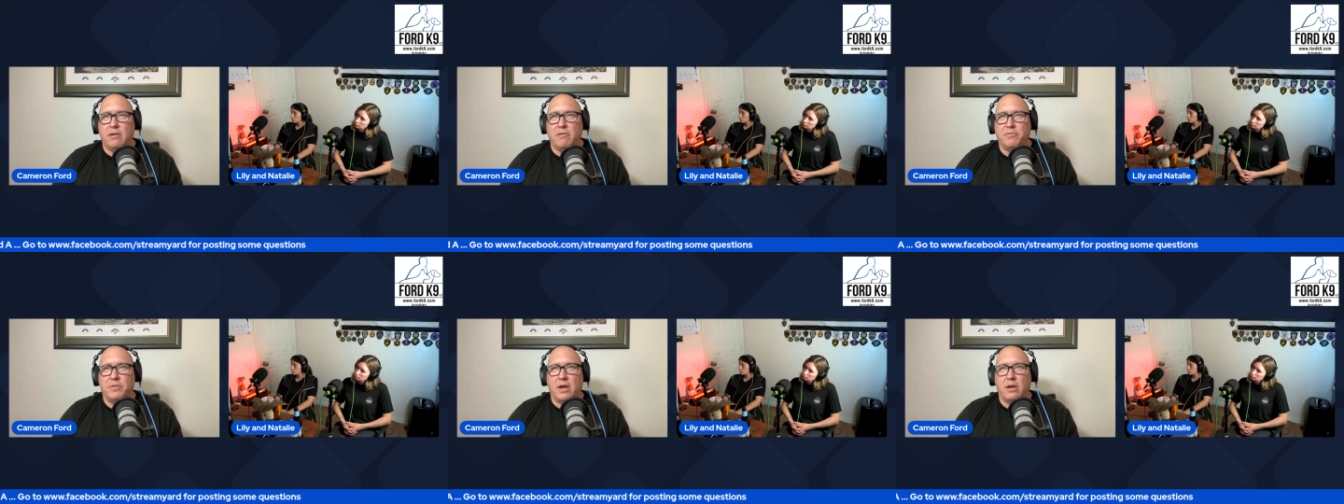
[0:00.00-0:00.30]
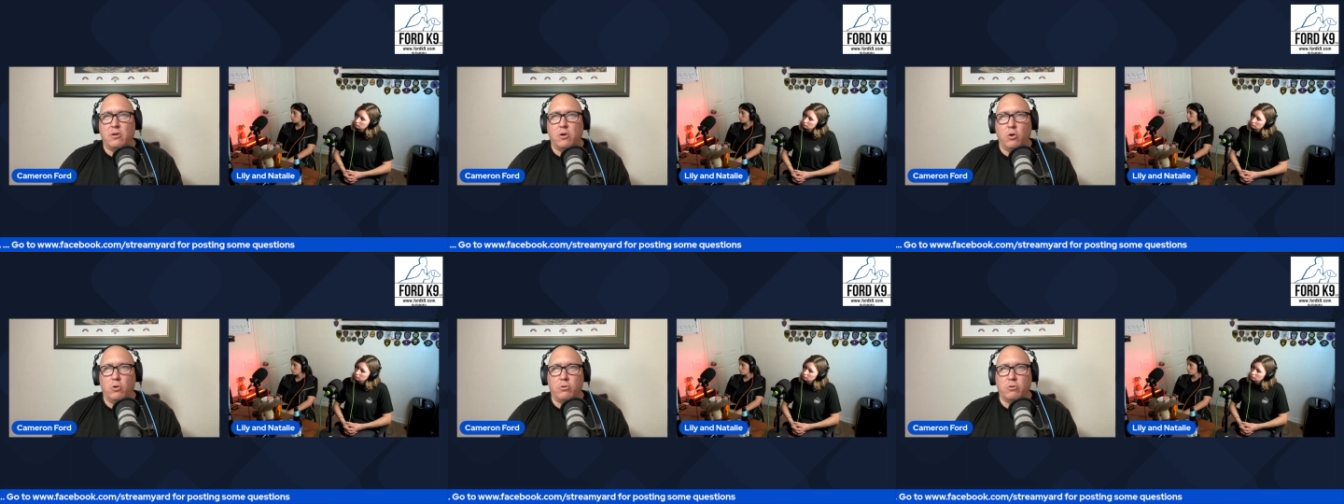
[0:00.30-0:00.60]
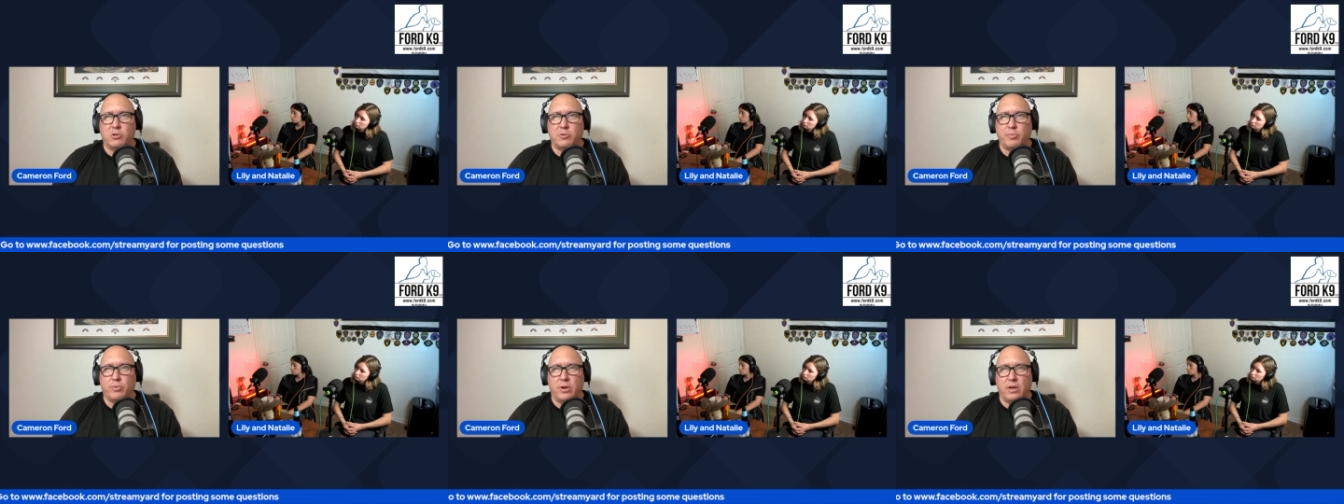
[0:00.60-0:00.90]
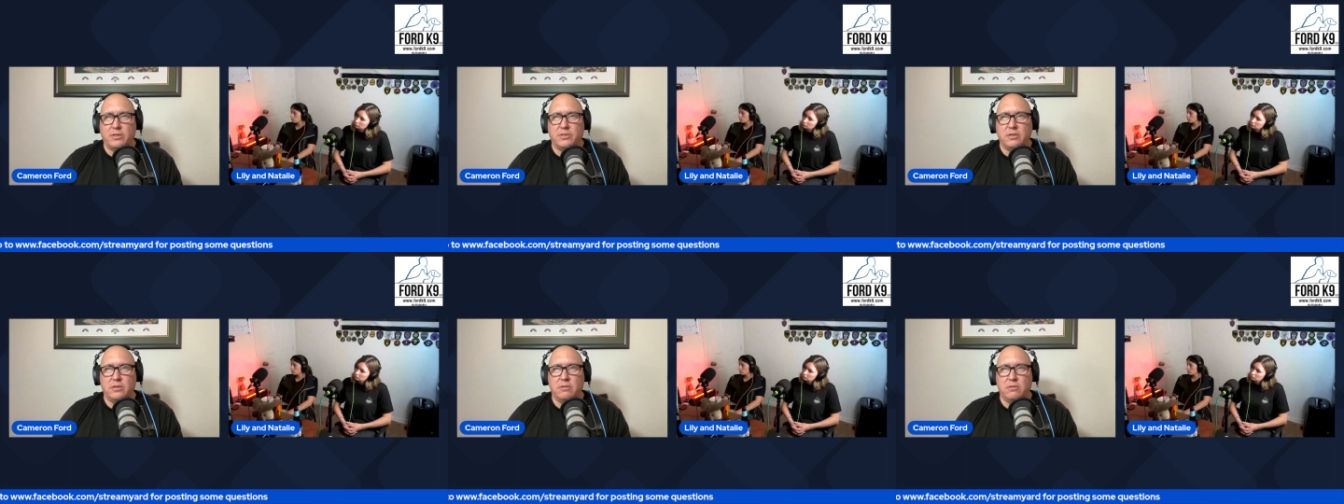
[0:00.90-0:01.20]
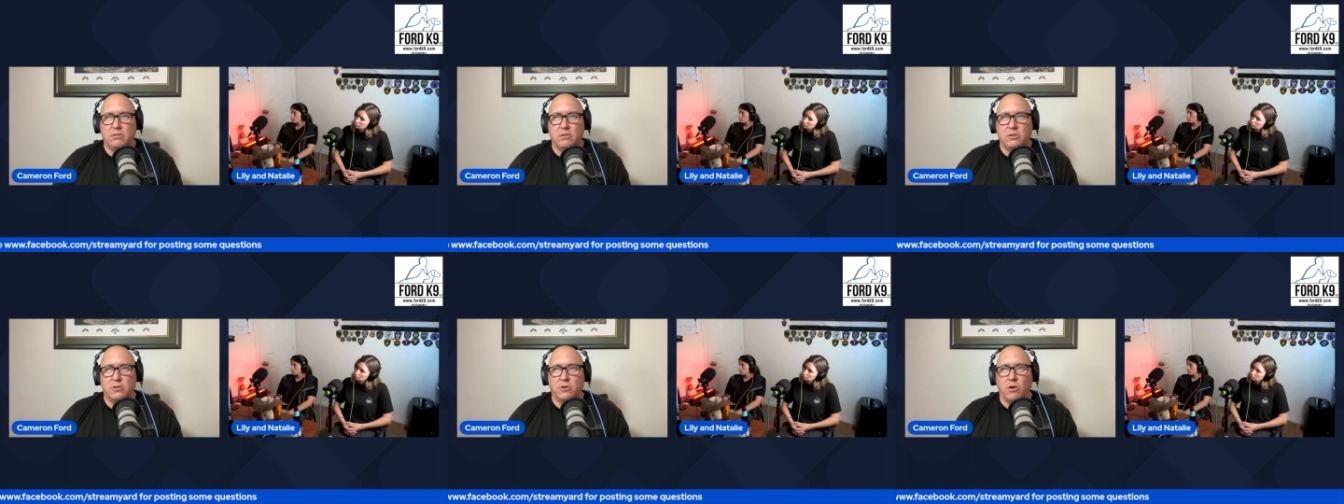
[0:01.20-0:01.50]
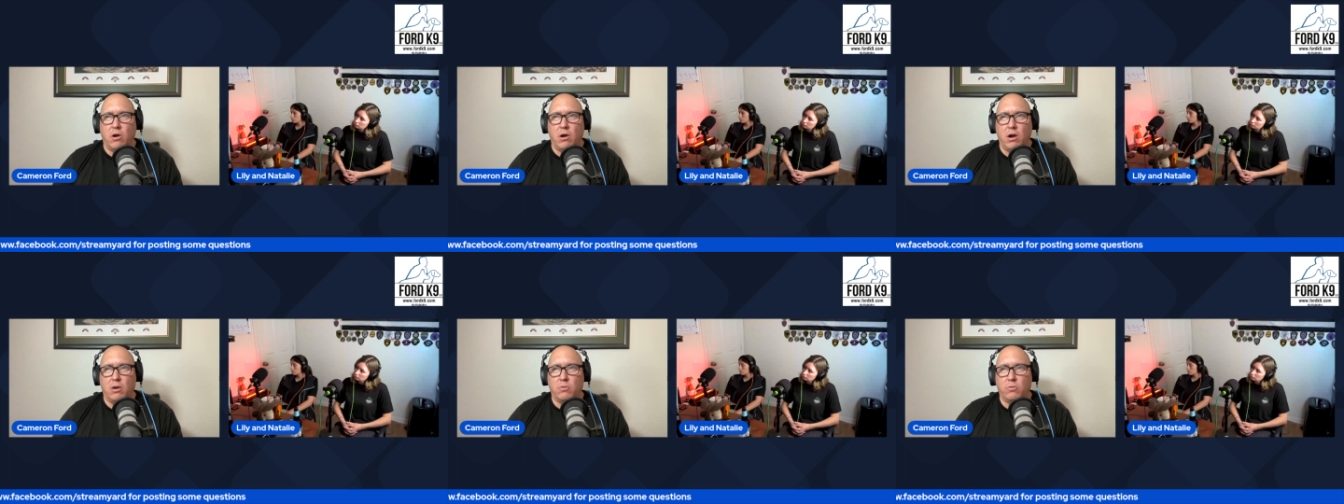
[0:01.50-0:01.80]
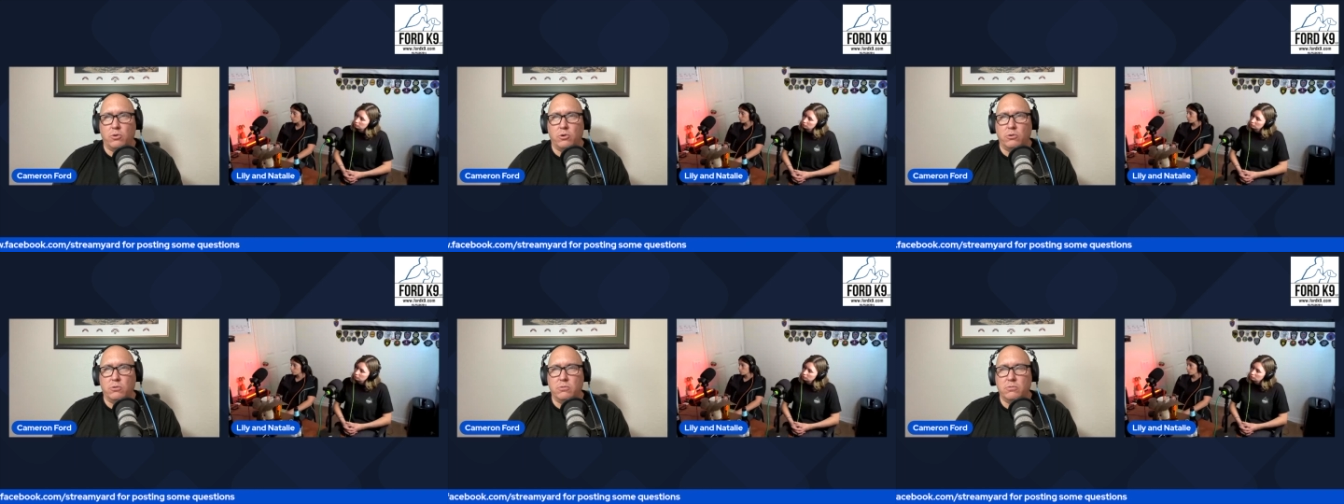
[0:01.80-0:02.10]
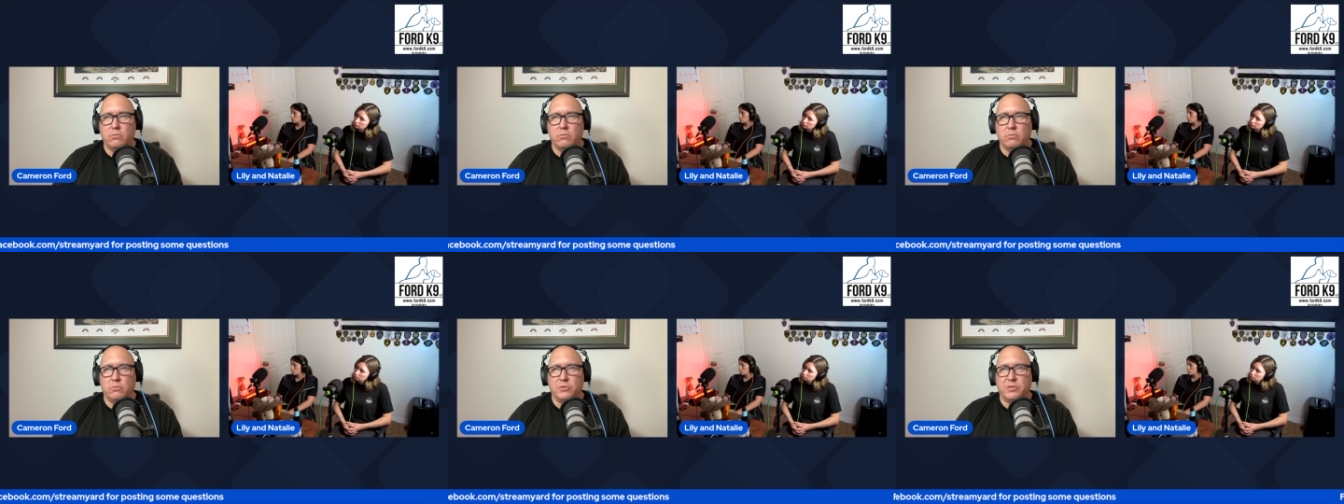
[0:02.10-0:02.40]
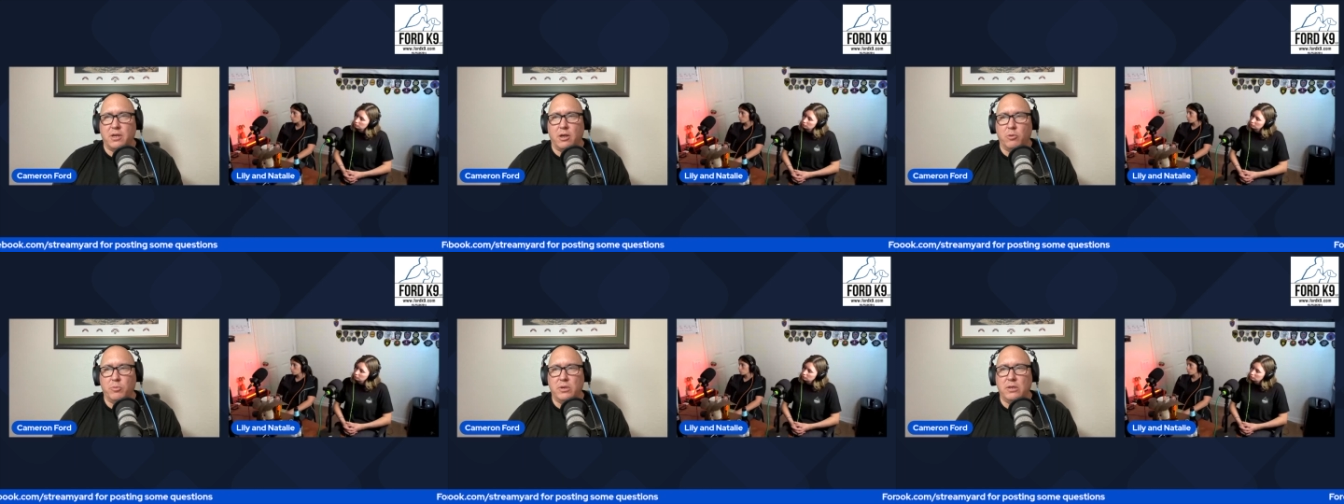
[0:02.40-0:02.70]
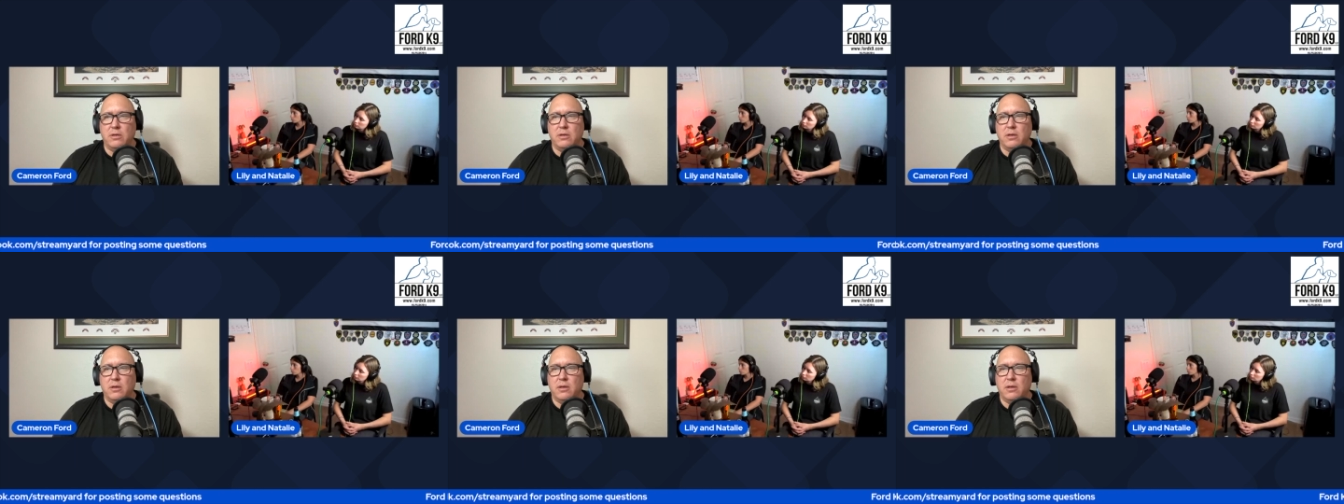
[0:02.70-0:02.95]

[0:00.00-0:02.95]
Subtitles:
if that odor is present, the dog will tell me.